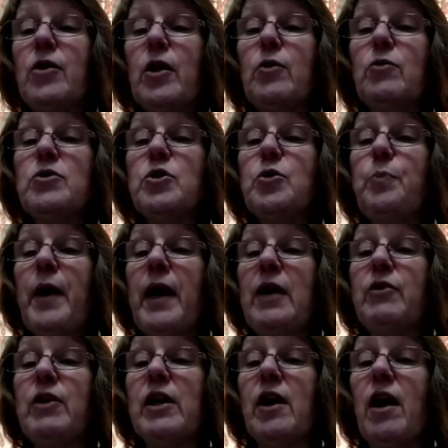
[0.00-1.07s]
Those who
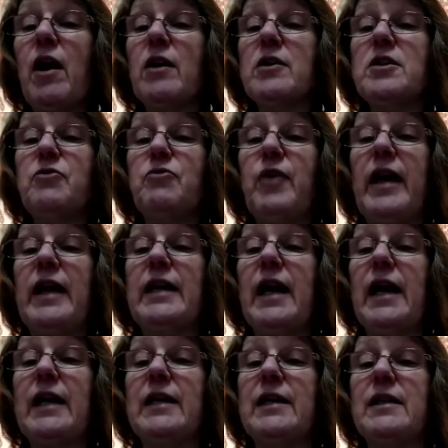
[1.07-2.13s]
pay regard to vain
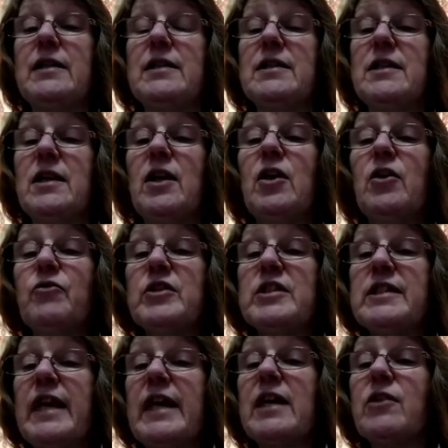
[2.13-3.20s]
idols
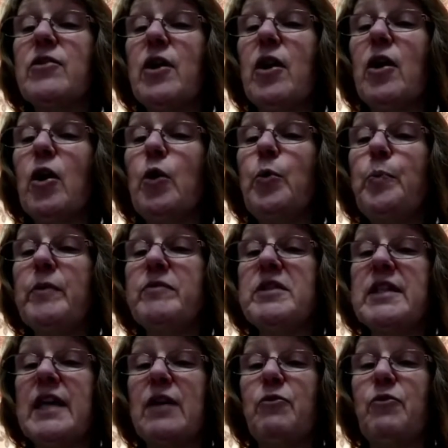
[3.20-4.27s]
forsake their hope of
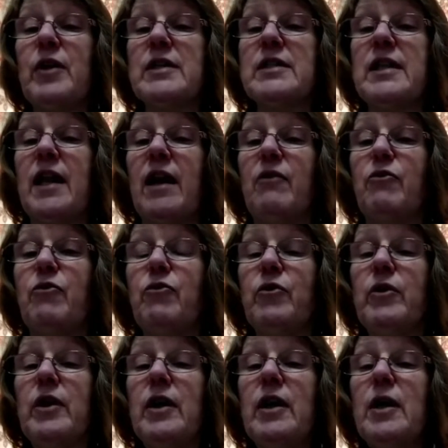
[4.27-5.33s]
steadfast love.
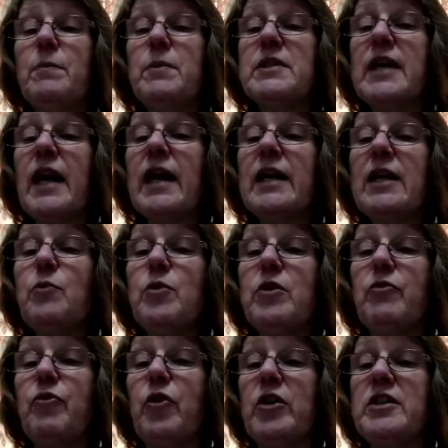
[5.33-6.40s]
But I,
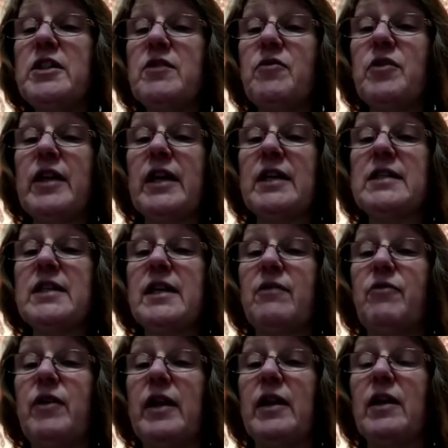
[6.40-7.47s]
with a voice of
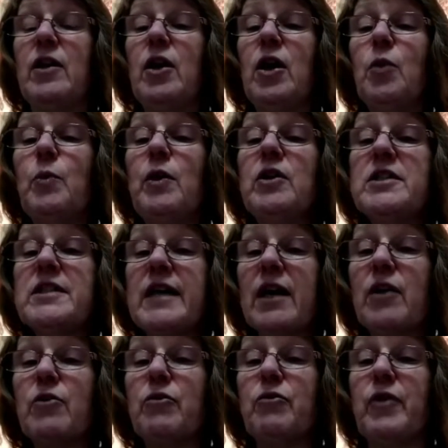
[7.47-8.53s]
thanksgiving, will
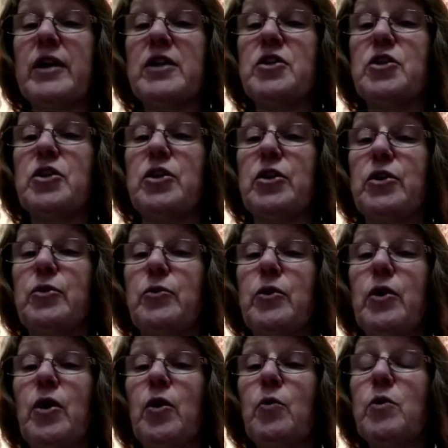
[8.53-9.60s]
sacrifice to
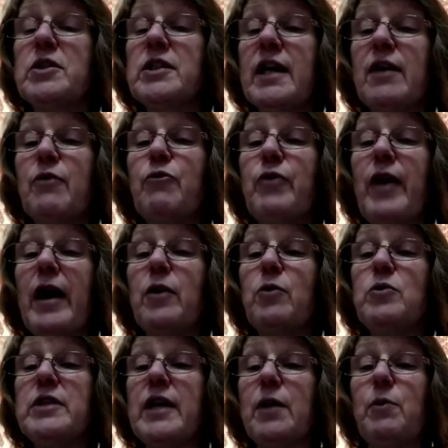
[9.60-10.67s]
you what I have
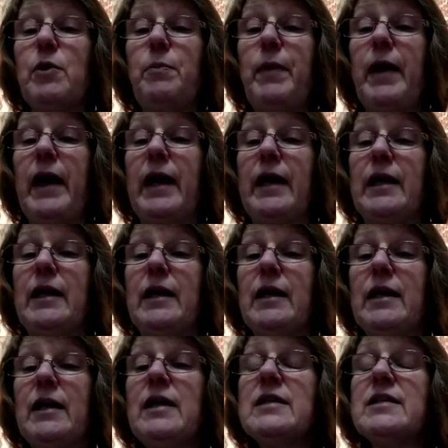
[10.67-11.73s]
vowed I will pay.
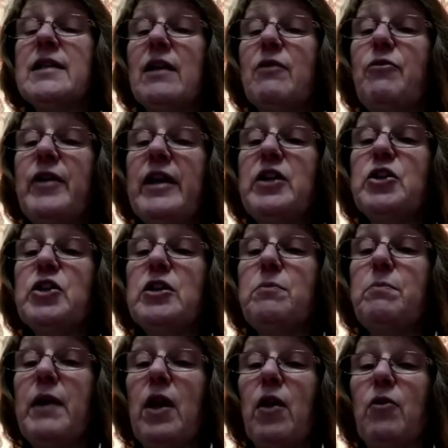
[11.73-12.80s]

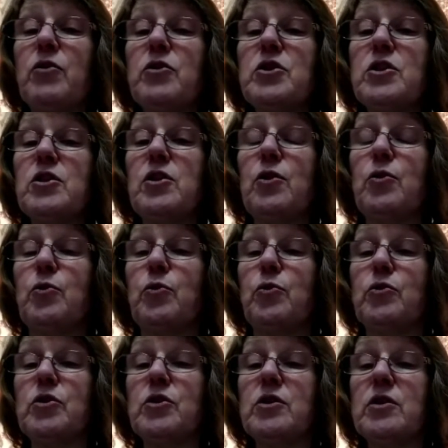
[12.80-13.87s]
Salvation belongs to the
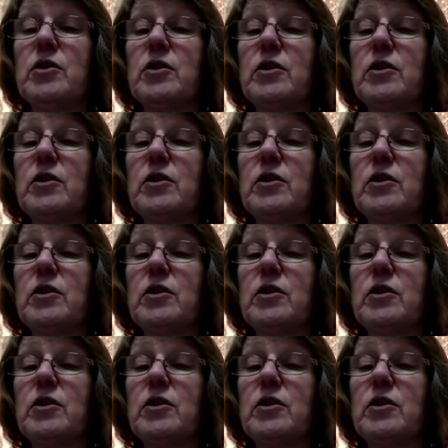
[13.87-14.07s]
Lord.